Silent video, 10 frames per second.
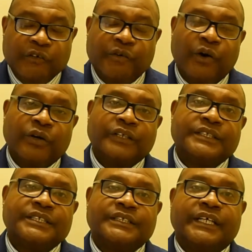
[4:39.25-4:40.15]
You've heard
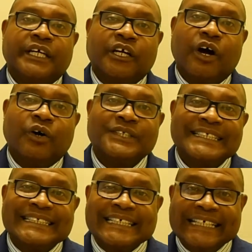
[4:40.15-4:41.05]
of this thing called
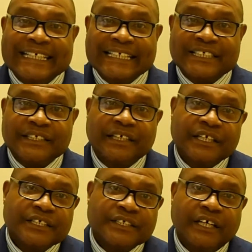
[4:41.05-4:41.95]
SIDS,
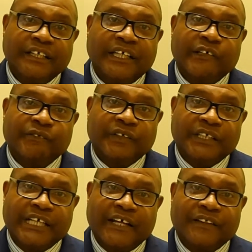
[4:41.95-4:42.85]
sudden
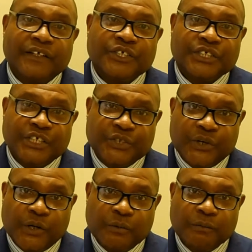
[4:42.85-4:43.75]
infant death
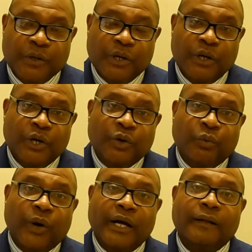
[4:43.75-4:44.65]
syndrome.
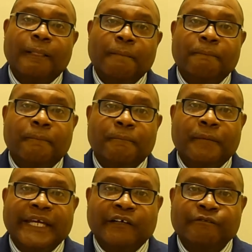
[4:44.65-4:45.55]
Well,
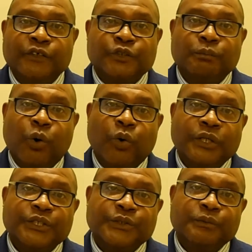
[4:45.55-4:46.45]
infants
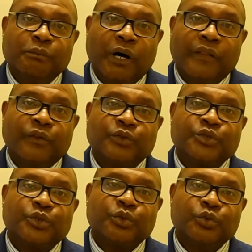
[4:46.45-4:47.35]
born to
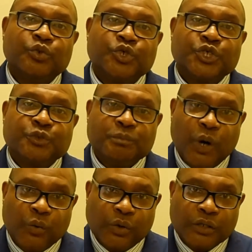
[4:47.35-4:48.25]
mothers who
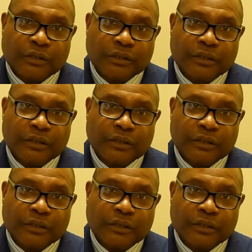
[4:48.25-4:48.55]
smoke